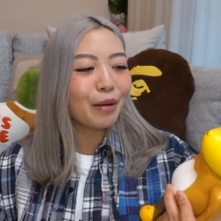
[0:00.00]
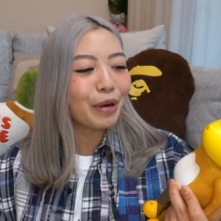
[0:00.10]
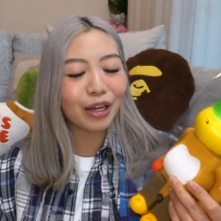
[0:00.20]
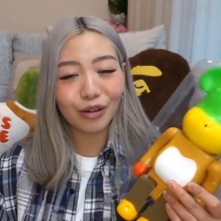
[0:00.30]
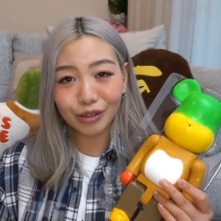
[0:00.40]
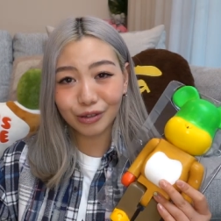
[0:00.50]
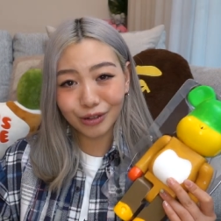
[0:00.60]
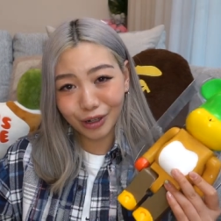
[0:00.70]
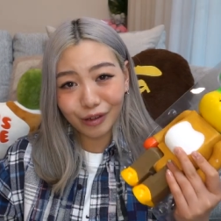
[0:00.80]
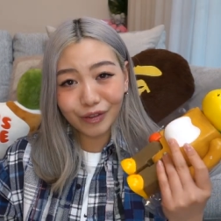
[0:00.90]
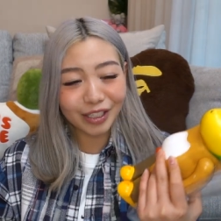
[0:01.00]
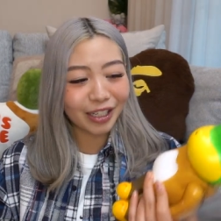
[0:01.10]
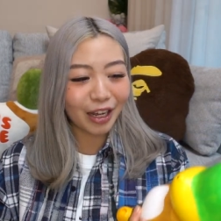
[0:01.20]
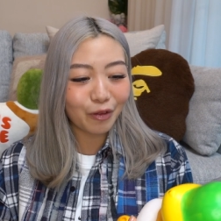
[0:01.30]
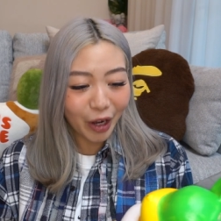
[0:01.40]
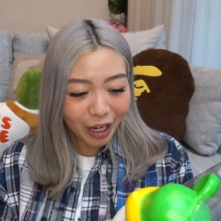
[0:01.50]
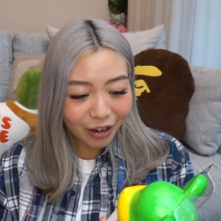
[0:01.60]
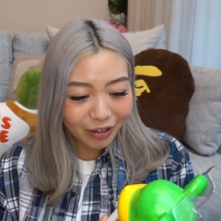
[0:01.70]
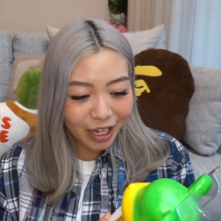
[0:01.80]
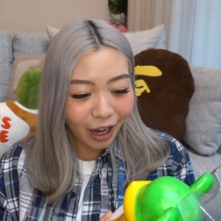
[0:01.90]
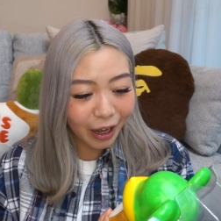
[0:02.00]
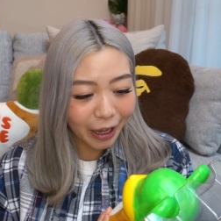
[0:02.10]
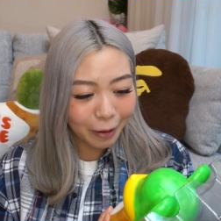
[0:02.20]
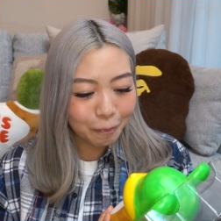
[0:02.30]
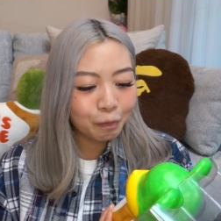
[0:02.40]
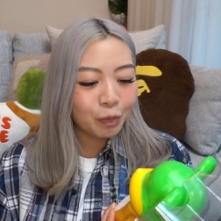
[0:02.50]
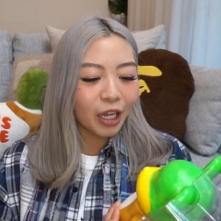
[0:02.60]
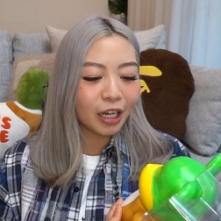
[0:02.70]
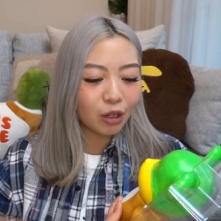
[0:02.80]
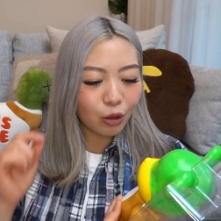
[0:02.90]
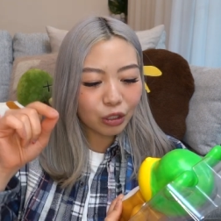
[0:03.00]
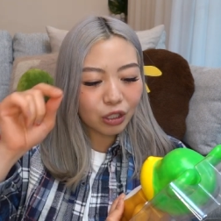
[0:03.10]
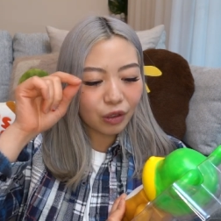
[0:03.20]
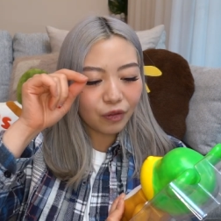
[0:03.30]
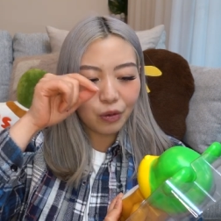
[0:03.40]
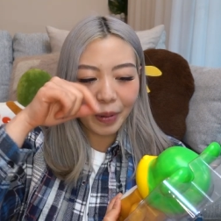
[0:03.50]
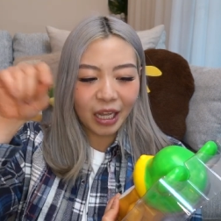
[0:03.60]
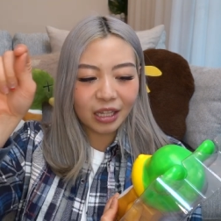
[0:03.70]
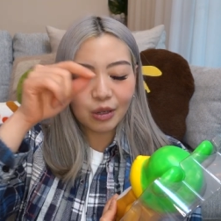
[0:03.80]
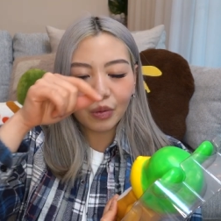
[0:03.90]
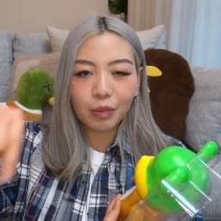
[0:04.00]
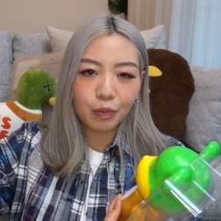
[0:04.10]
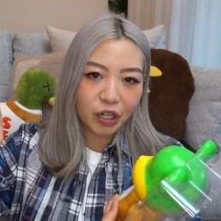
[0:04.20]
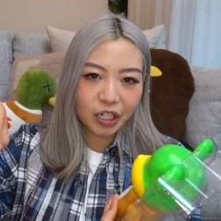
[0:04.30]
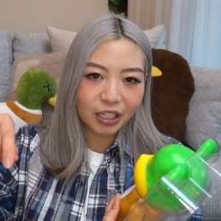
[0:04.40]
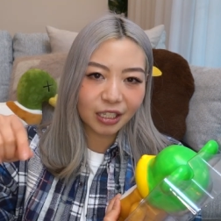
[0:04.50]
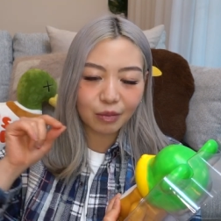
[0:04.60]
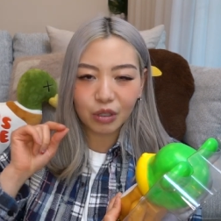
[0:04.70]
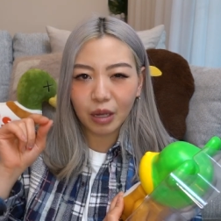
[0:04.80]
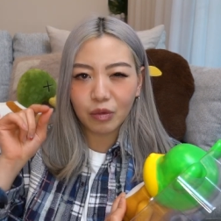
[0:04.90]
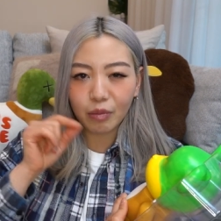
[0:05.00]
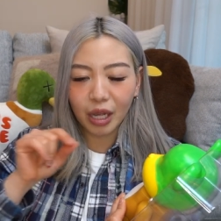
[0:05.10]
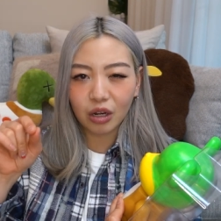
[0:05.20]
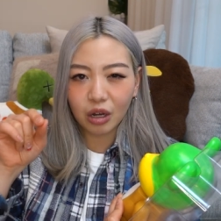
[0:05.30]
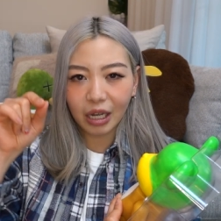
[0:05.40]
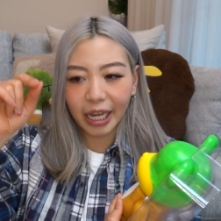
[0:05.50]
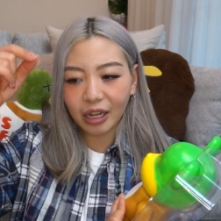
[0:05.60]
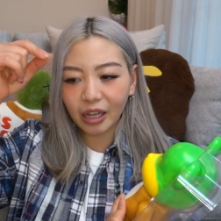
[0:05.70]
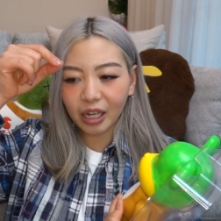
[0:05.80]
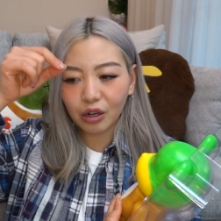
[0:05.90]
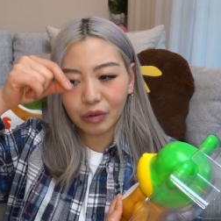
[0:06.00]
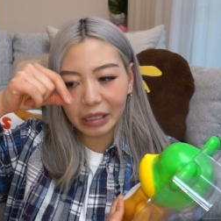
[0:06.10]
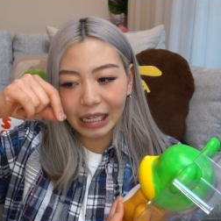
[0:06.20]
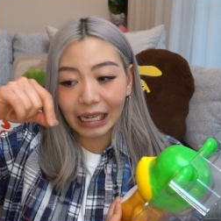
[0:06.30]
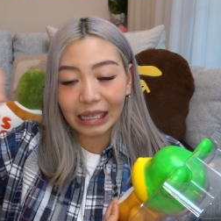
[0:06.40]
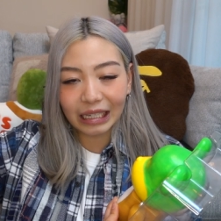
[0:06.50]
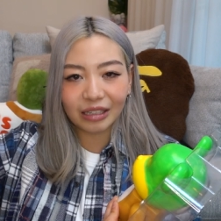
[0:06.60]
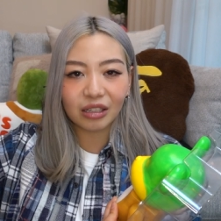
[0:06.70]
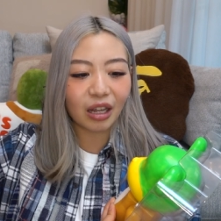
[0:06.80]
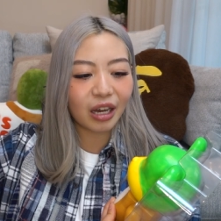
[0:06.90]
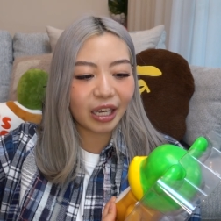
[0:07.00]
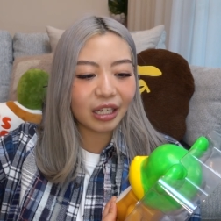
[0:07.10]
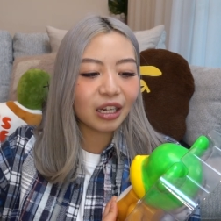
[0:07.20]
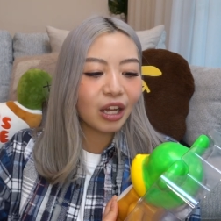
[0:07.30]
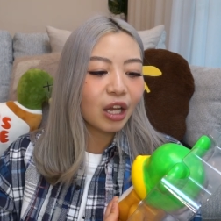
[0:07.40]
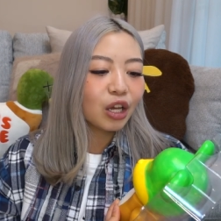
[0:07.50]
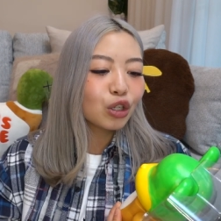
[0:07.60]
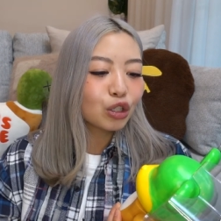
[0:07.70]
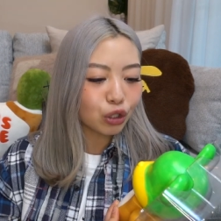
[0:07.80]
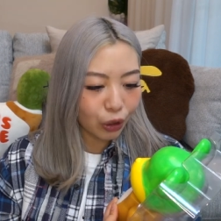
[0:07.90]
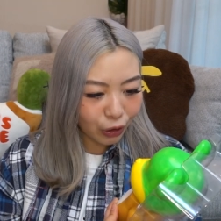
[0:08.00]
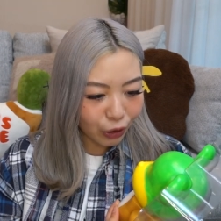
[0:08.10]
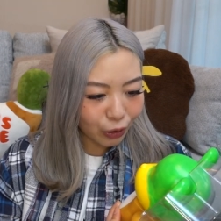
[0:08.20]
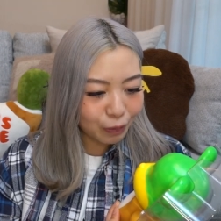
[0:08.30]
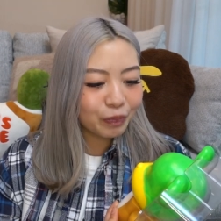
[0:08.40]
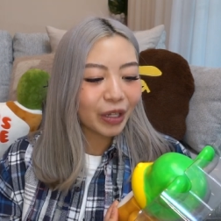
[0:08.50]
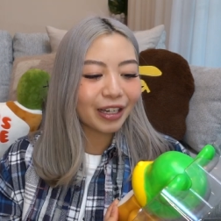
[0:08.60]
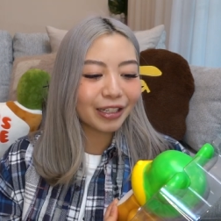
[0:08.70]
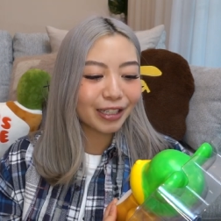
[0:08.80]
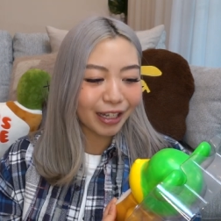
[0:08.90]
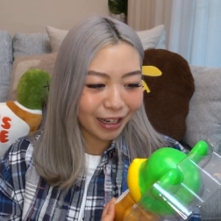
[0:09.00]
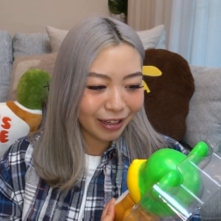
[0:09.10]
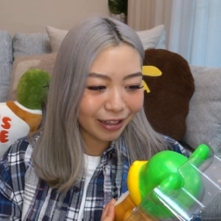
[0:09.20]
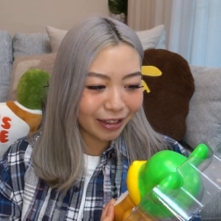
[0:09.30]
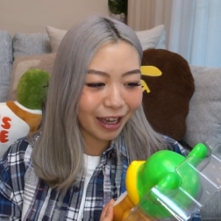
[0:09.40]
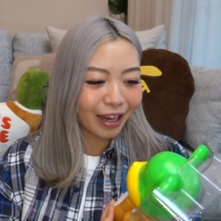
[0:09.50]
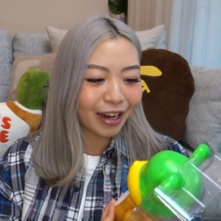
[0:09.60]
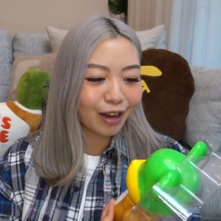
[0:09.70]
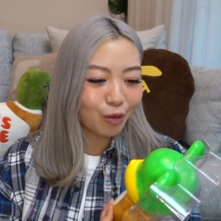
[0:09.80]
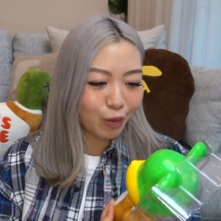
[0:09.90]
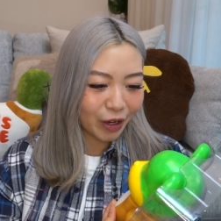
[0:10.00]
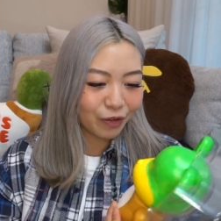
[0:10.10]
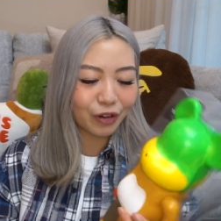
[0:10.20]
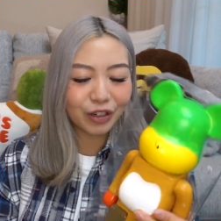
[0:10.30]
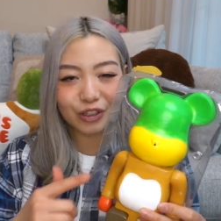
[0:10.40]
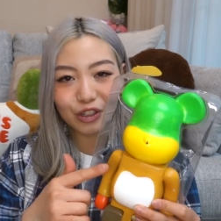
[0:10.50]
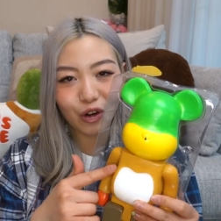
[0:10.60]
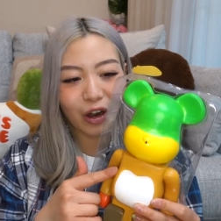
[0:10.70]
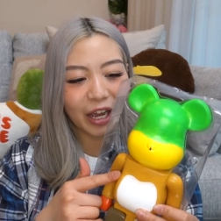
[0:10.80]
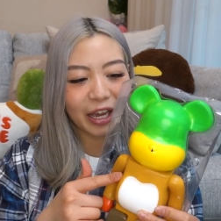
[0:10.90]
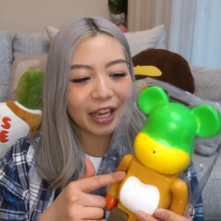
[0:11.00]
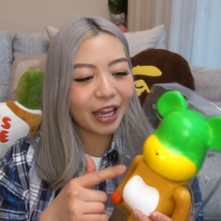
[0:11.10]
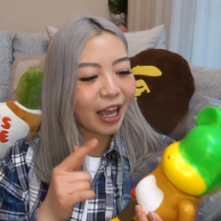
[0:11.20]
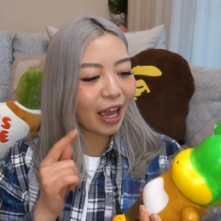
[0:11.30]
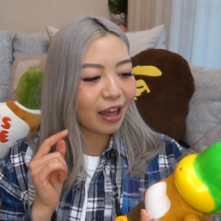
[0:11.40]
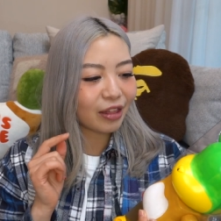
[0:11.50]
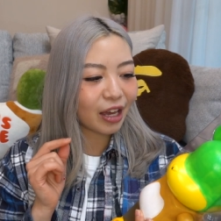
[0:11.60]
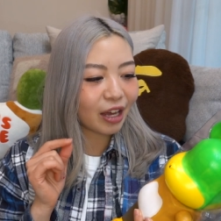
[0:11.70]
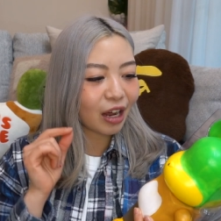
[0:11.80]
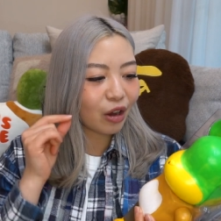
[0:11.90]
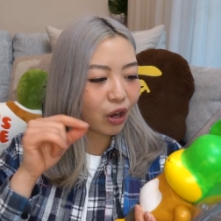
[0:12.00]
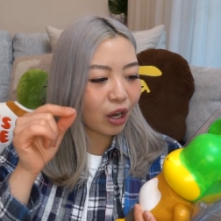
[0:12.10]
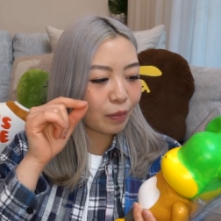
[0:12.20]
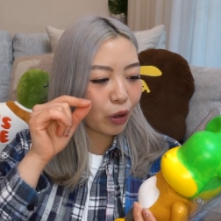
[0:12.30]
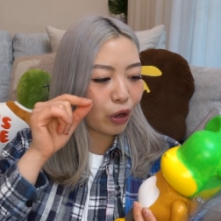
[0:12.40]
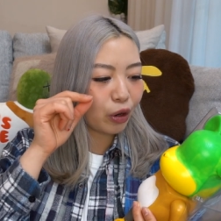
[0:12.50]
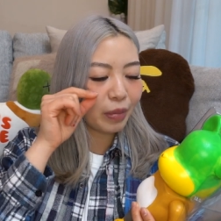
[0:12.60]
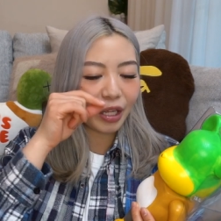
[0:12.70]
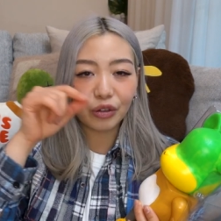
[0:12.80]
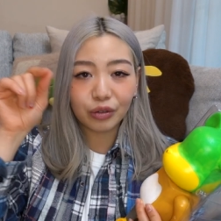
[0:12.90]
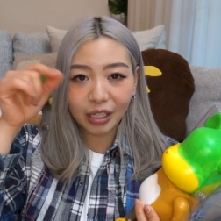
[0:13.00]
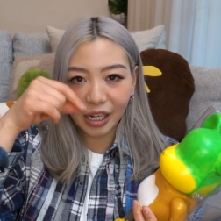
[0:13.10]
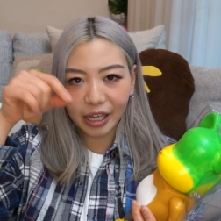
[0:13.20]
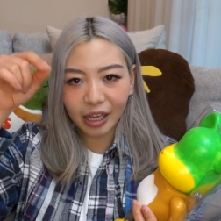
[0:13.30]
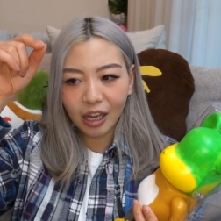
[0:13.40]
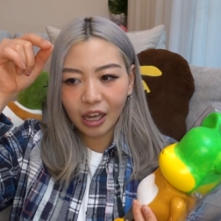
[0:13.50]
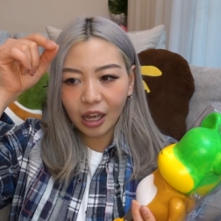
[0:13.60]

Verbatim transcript: but I got too nervous and I ran out of time. And also if you paint it with the brushes, sometimes you may not get like a really clean line. So I decided that I'll wait for it to dry and then I'll come home and use like